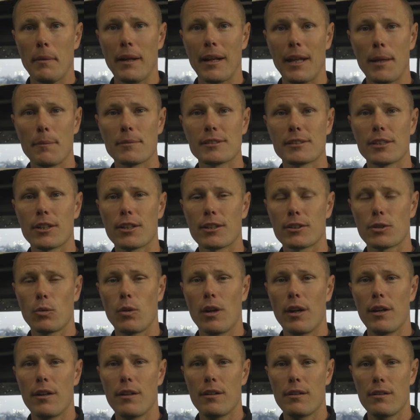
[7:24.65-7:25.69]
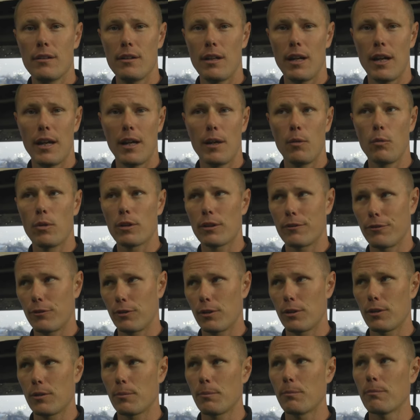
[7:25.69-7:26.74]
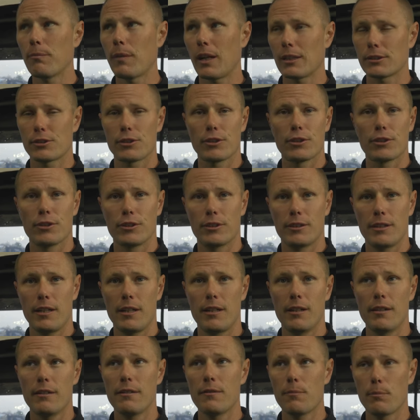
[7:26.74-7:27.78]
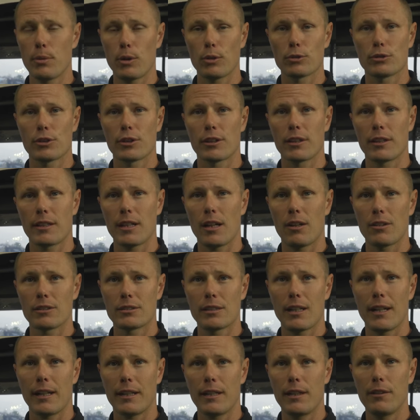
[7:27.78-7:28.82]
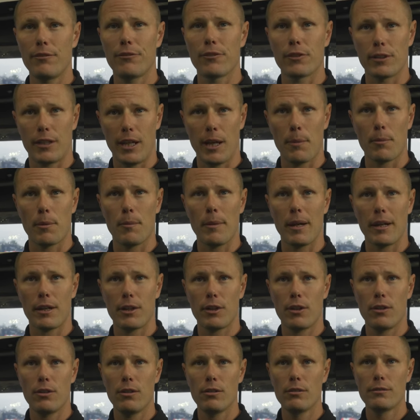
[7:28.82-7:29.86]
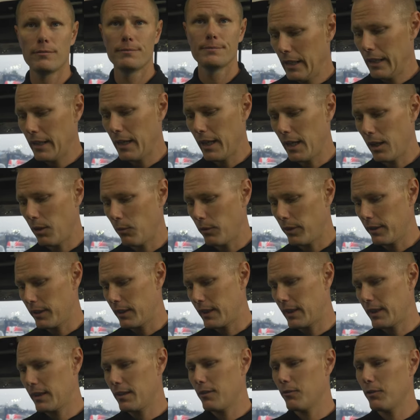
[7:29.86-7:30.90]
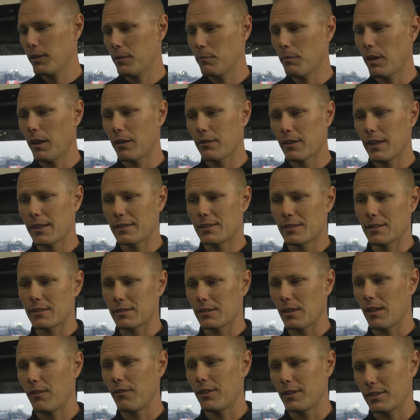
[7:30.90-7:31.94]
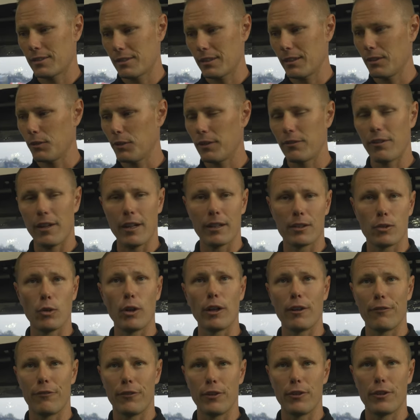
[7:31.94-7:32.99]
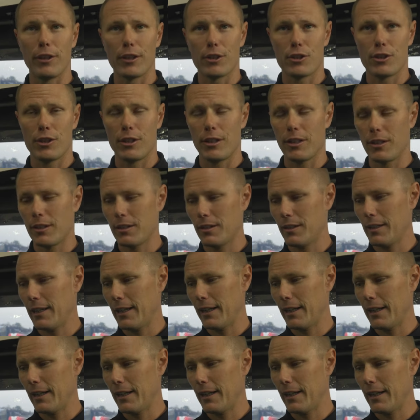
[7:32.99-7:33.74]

My name is Derik Dwyer. I work for Monster Energy Pro Circuit Kawasaki for Cameron McAdoo. Yeah, with mud races, obviously, we've had quite a few this year.